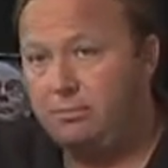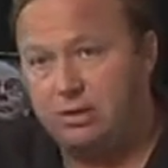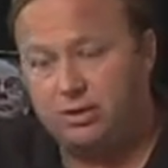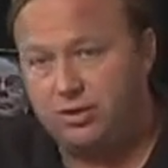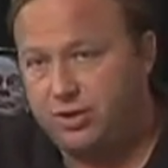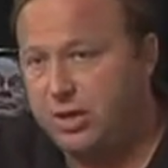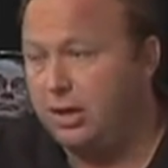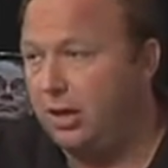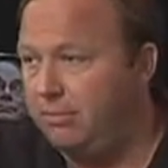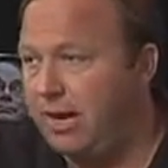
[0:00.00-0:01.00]
but there's
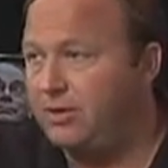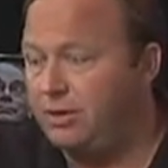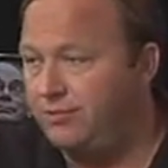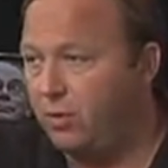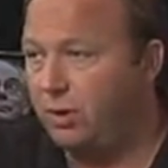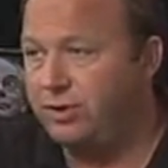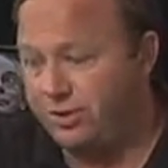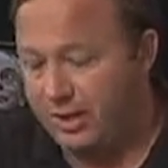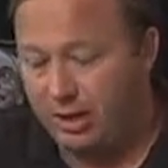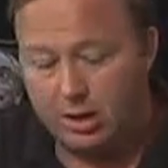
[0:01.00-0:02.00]
still a major
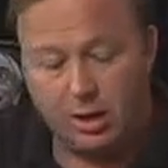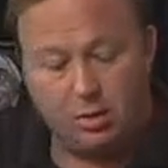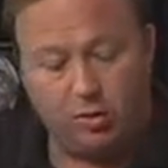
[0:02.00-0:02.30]
force there.